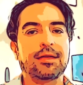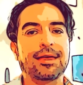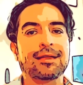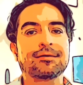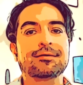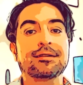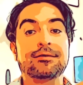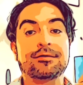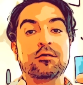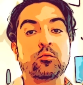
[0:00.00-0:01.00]
And
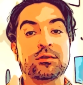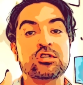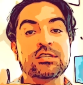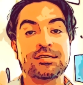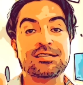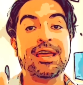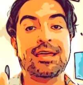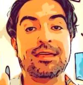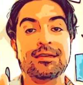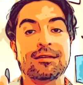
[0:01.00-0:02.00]
this is what she's
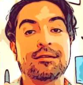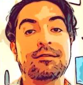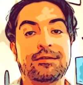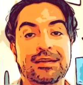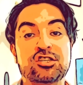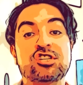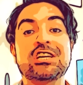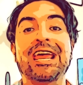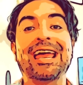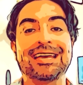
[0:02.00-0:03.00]
saying that
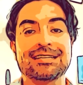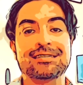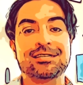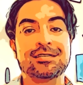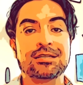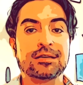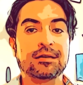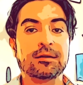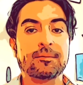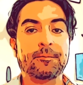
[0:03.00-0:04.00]
she hates.
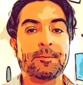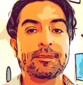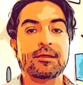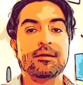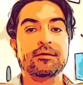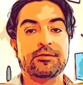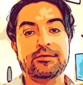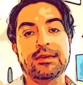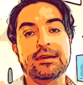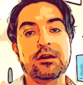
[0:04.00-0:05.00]
This is
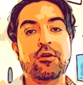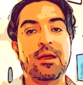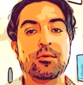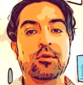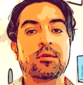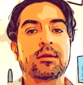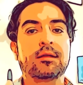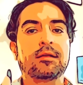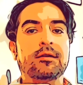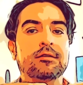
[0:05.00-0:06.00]
the hidden grammar.
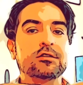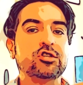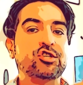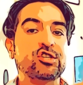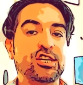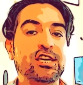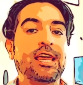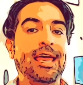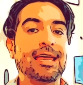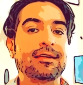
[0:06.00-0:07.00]
She
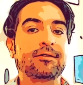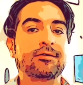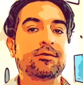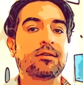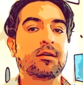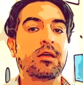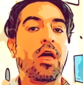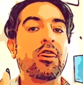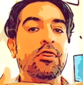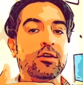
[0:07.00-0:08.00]
hates
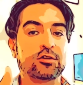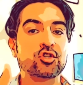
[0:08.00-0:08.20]
the